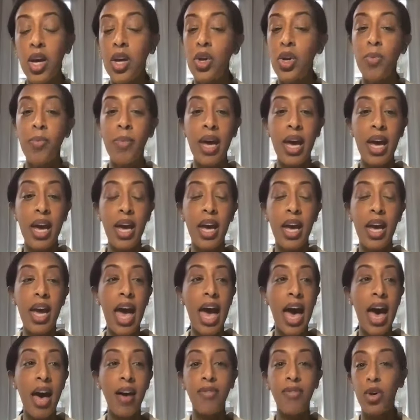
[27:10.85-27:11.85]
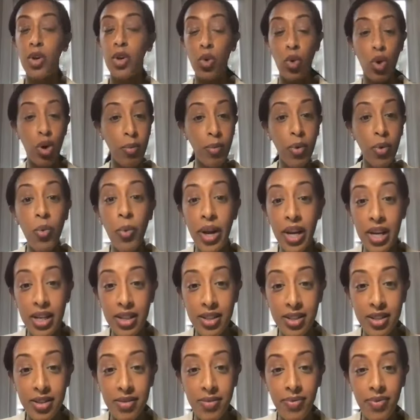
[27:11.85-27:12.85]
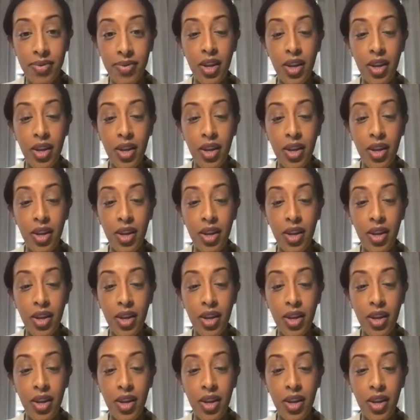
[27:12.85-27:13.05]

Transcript: You may have a normal weight.